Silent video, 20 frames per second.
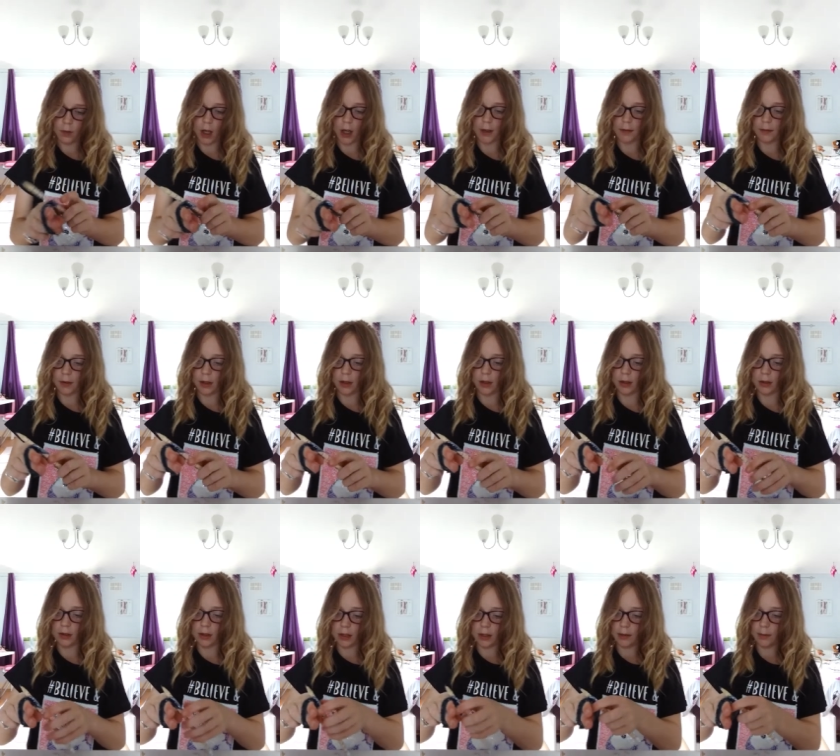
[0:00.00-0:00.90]
I'm going to
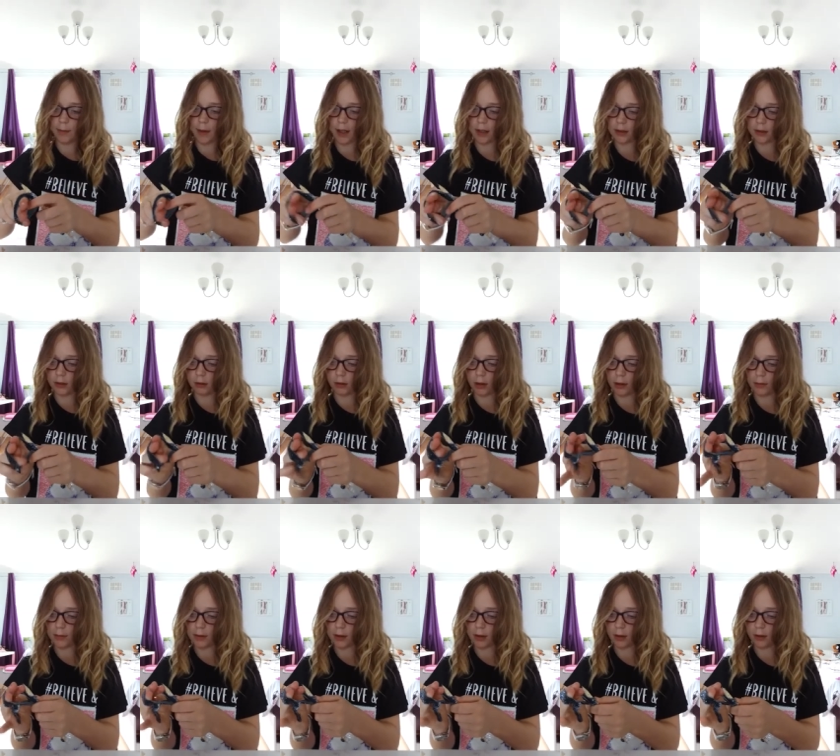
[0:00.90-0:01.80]
use it as a pencil
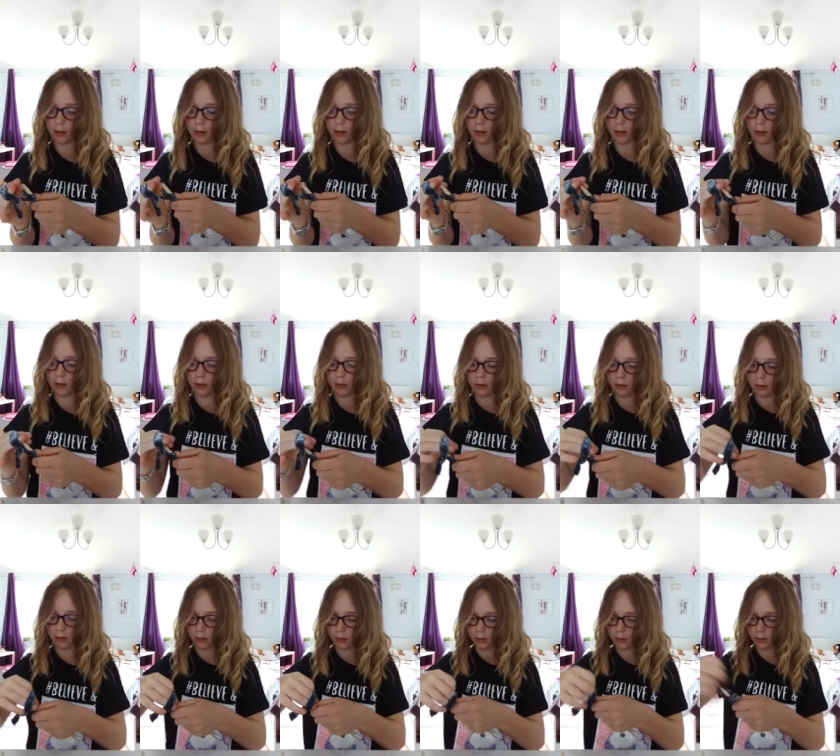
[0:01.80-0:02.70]
grip so
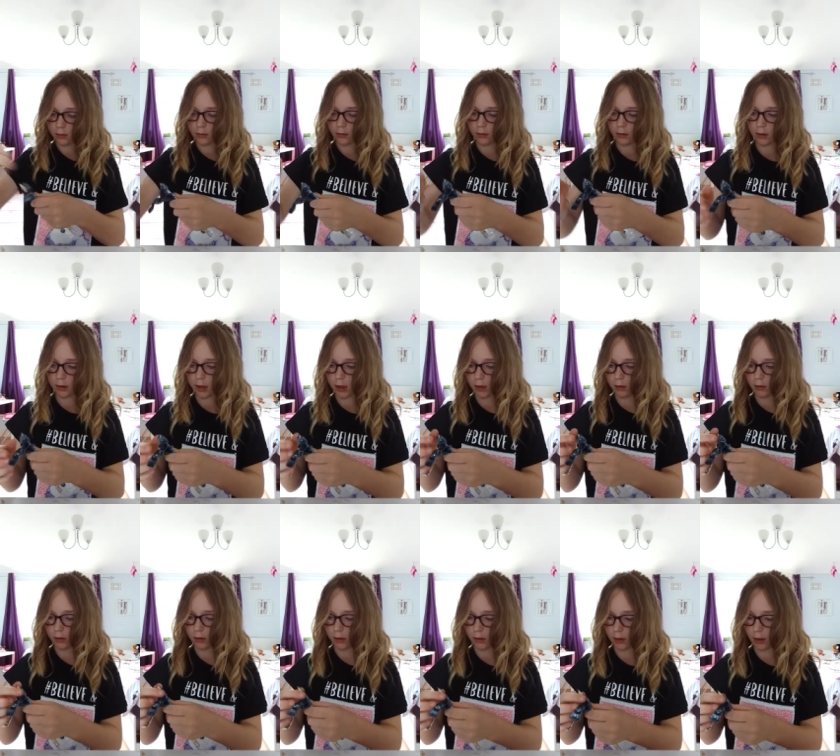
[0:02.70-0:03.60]

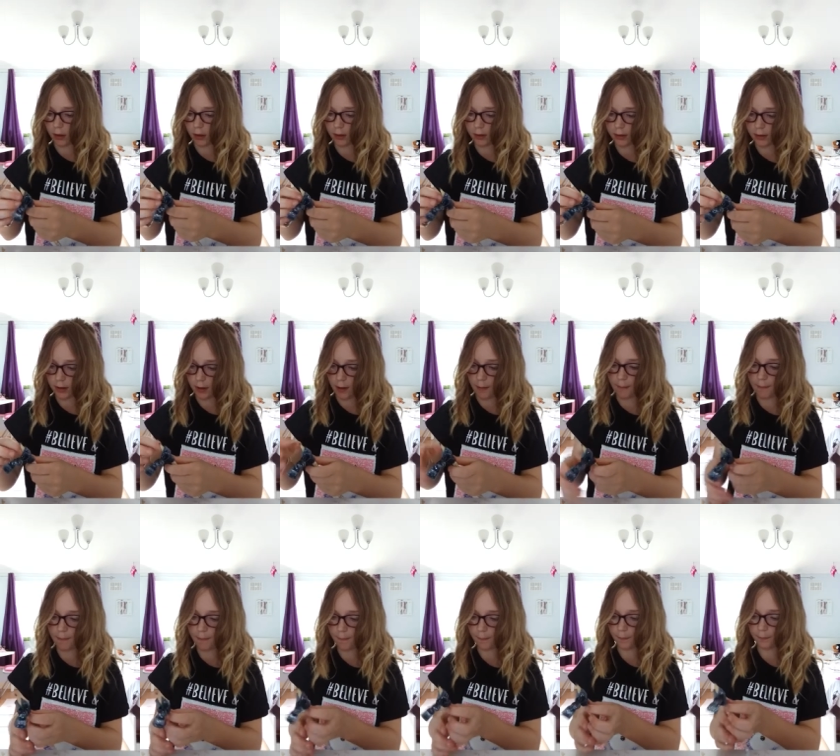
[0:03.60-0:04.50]
it'll look nice then.